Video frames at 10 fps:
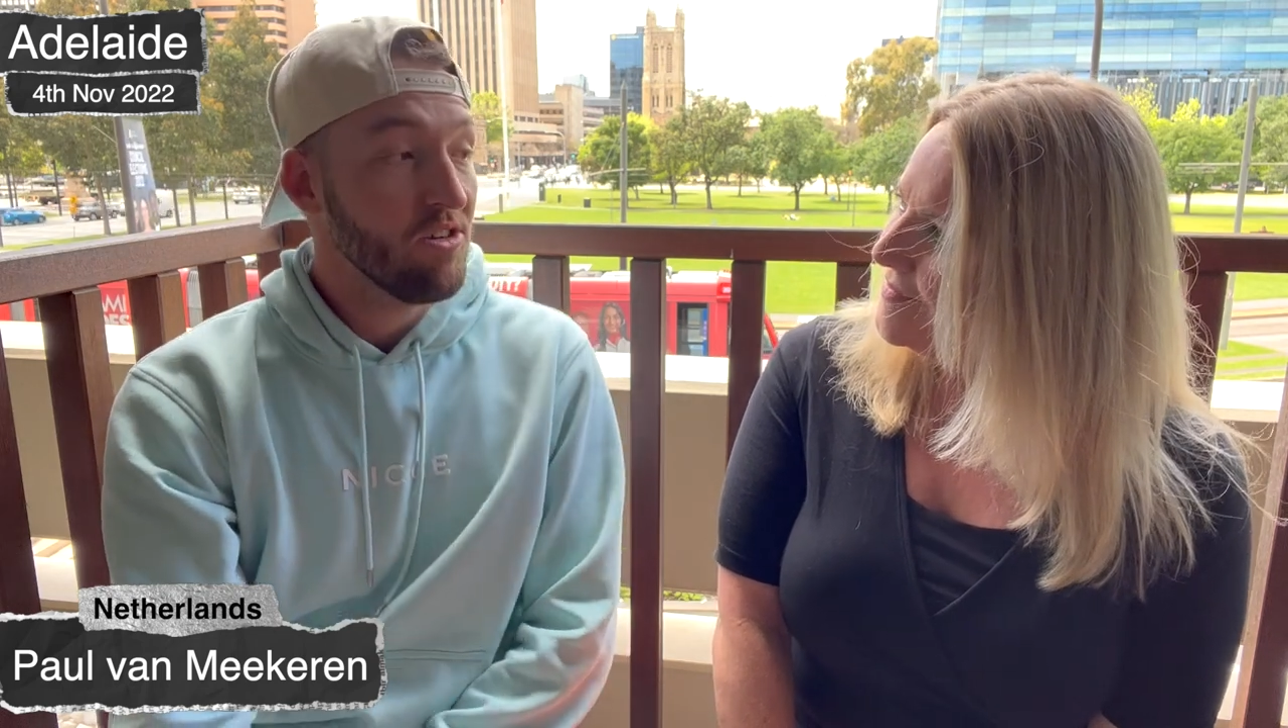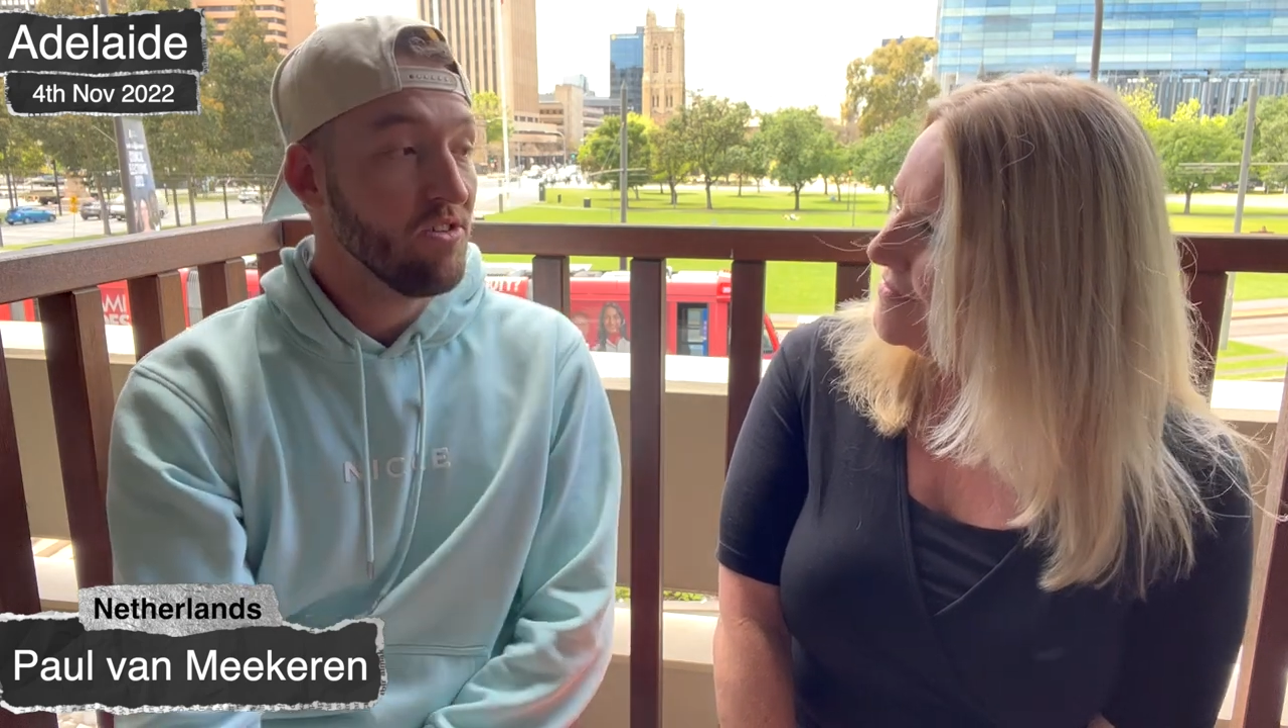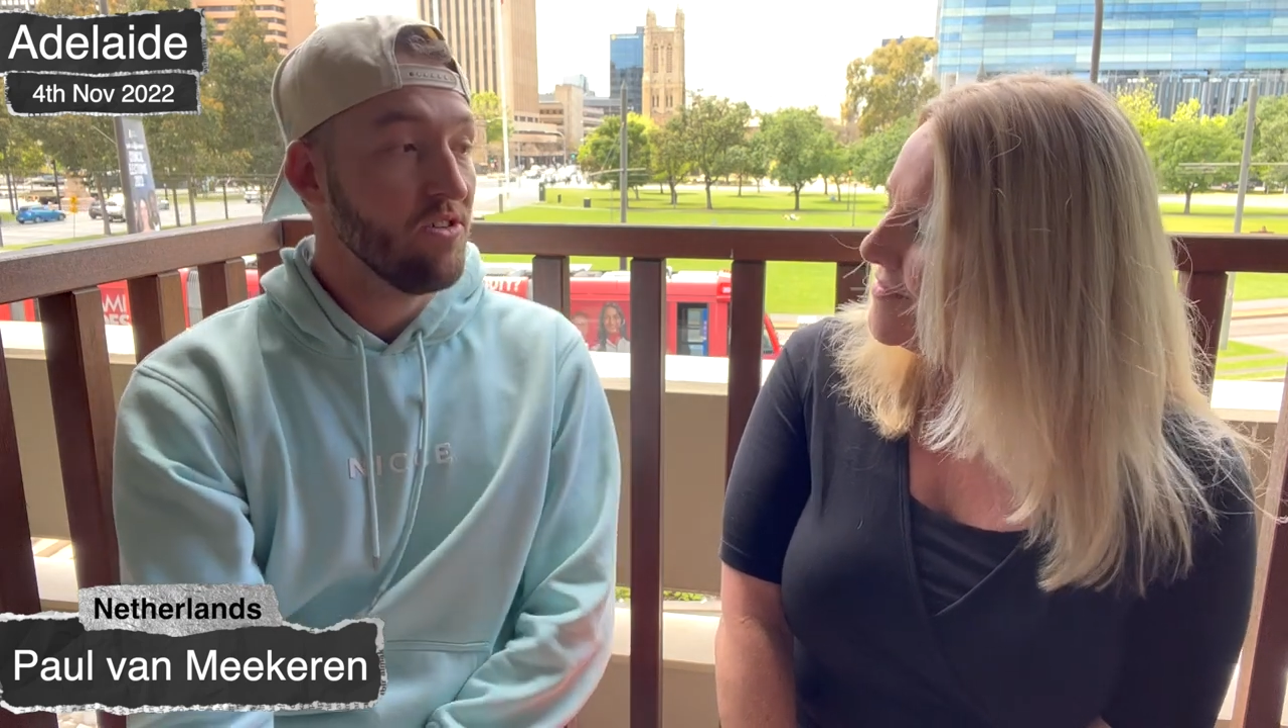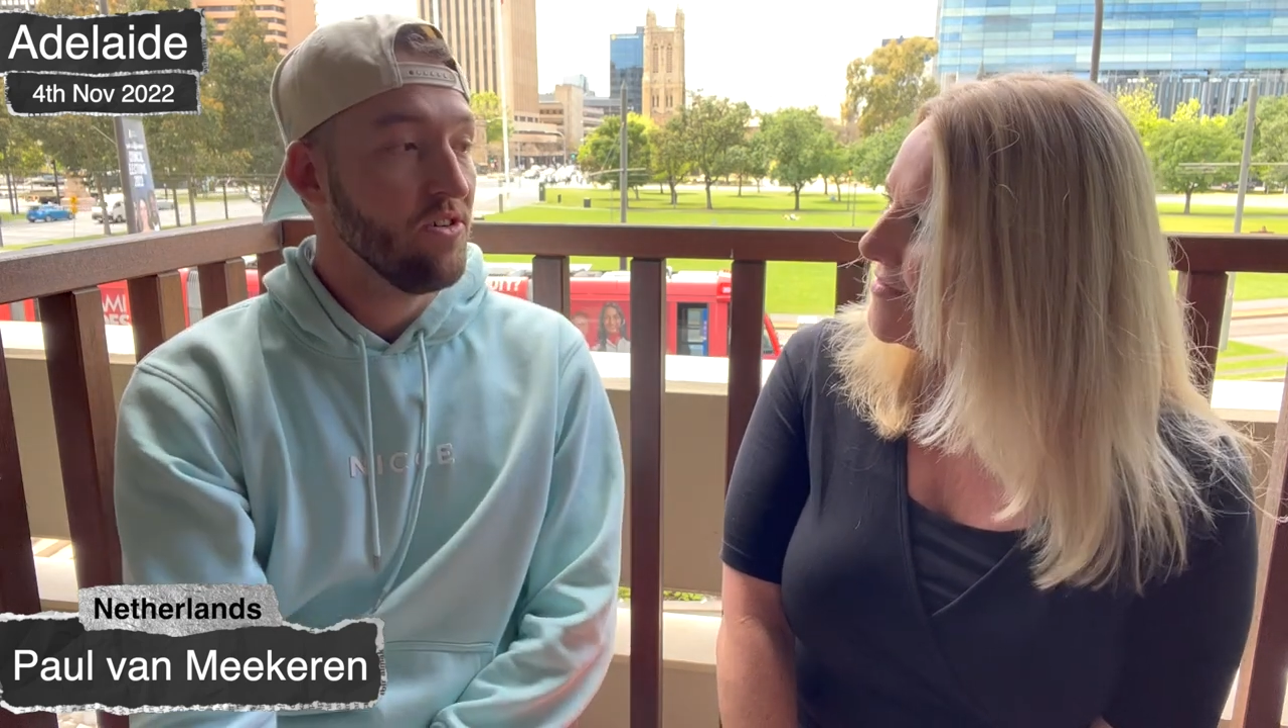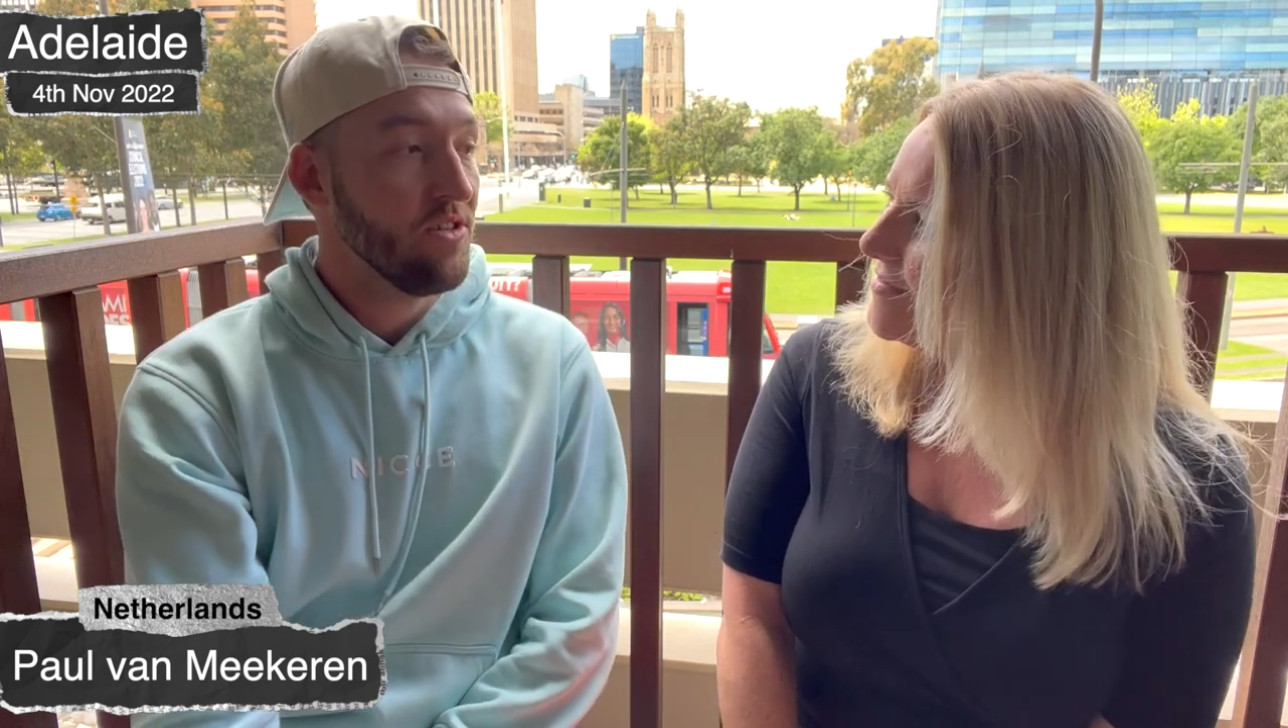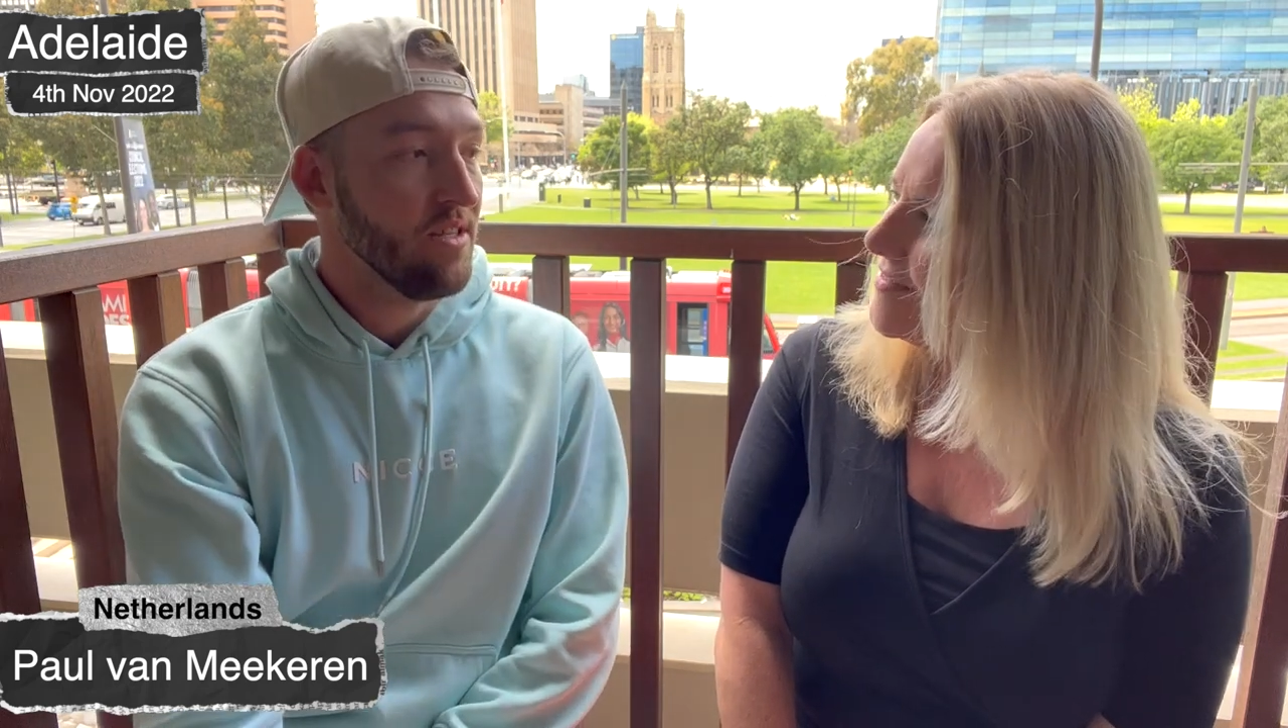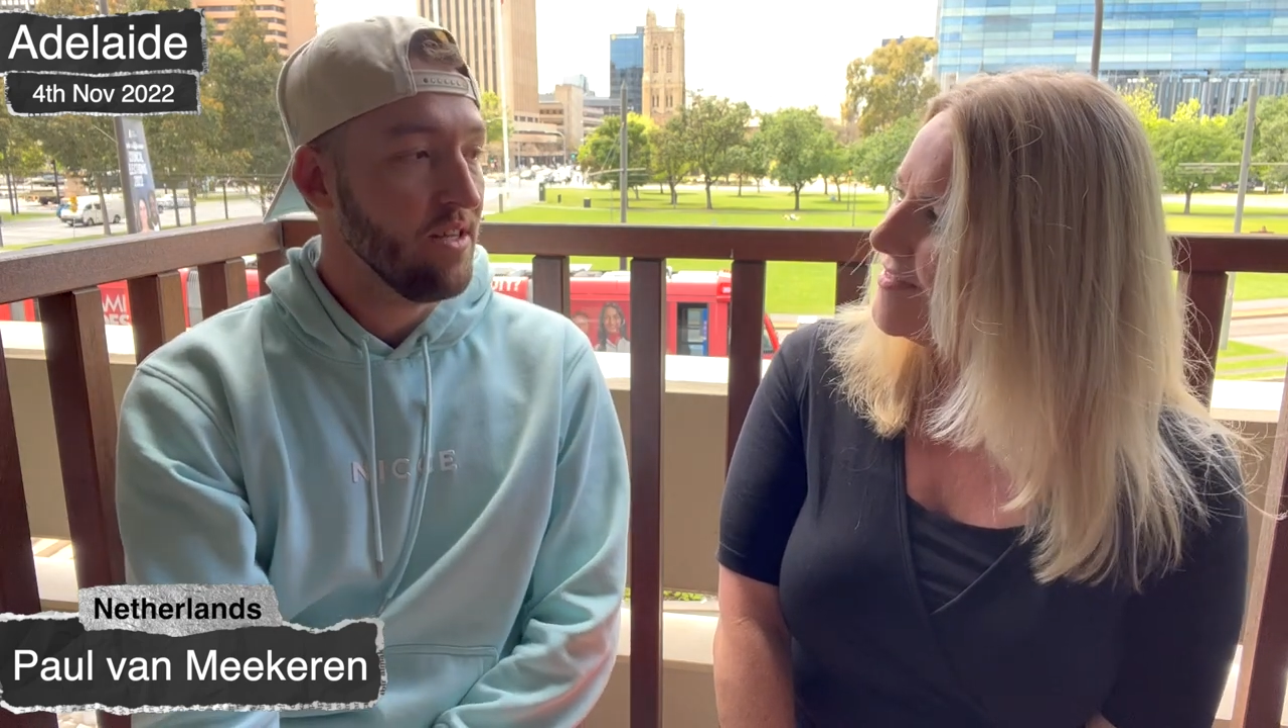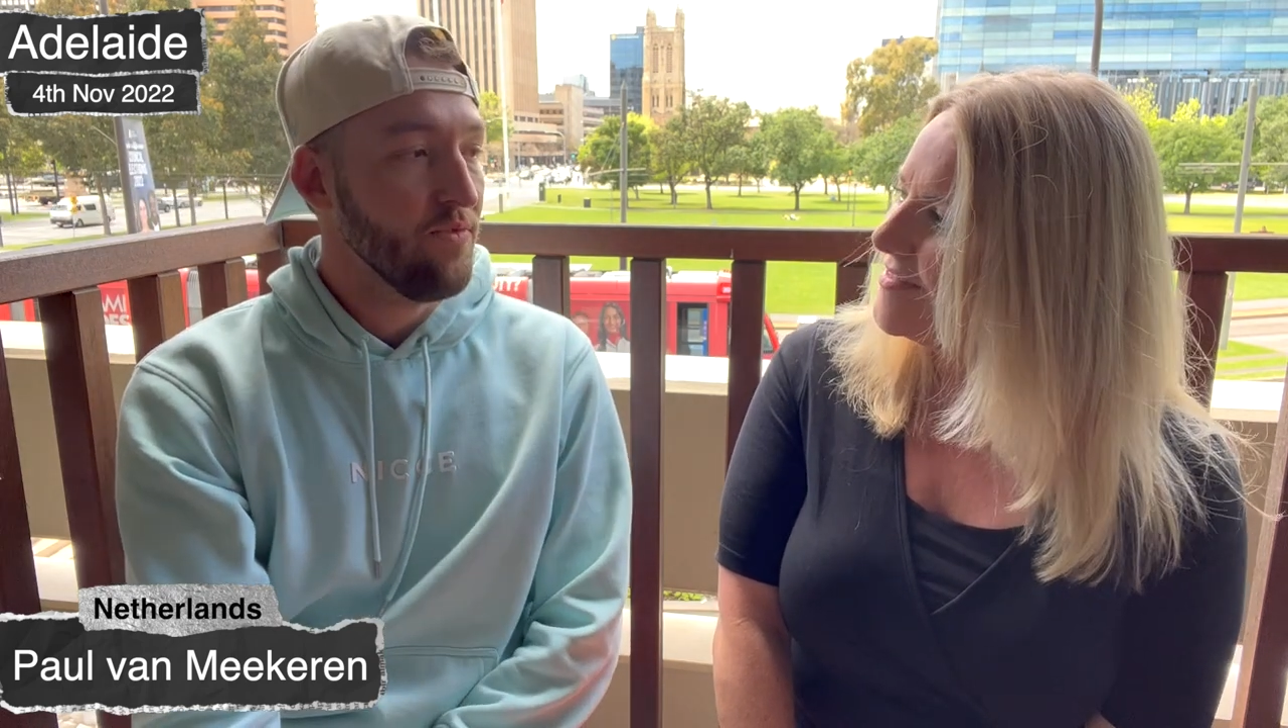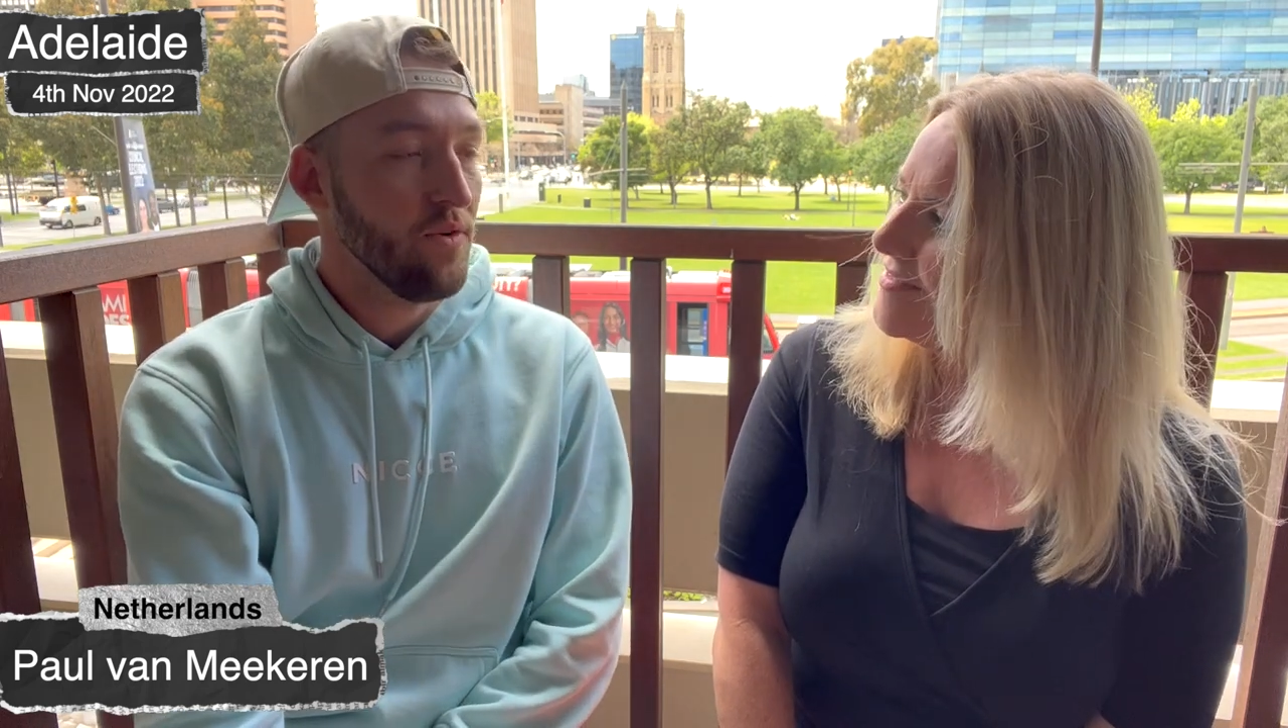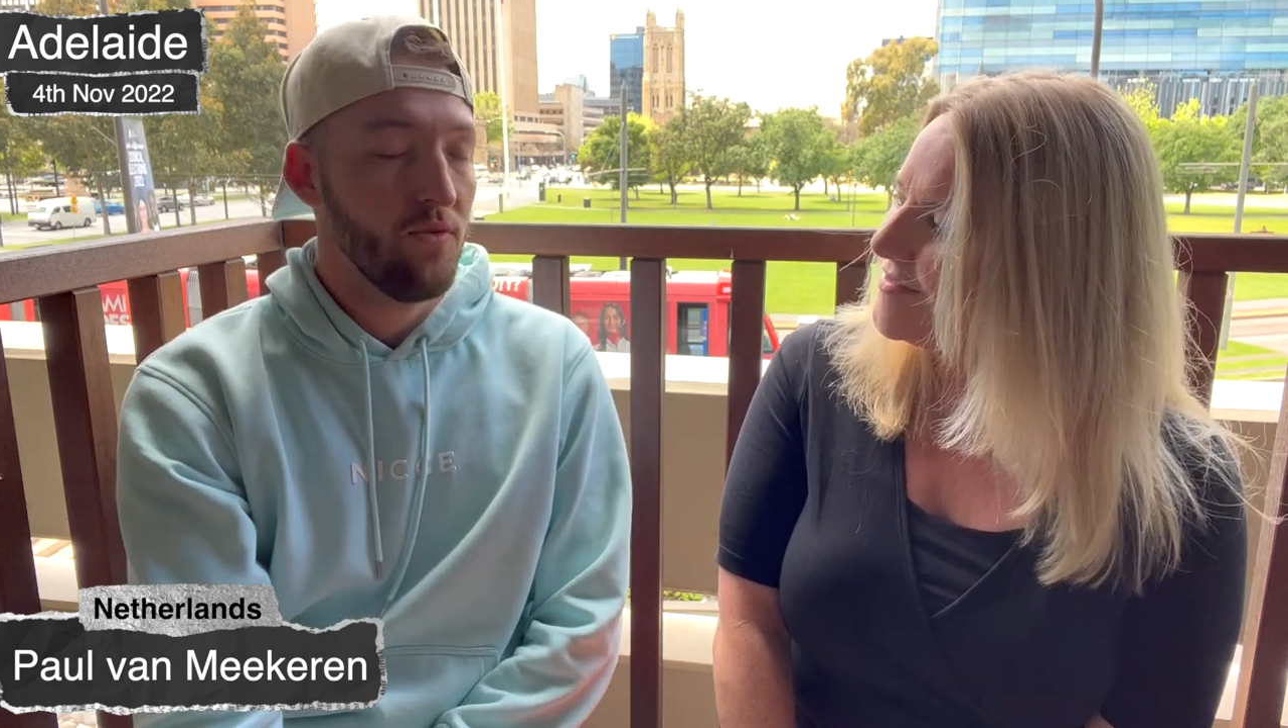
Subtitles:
consultant in for a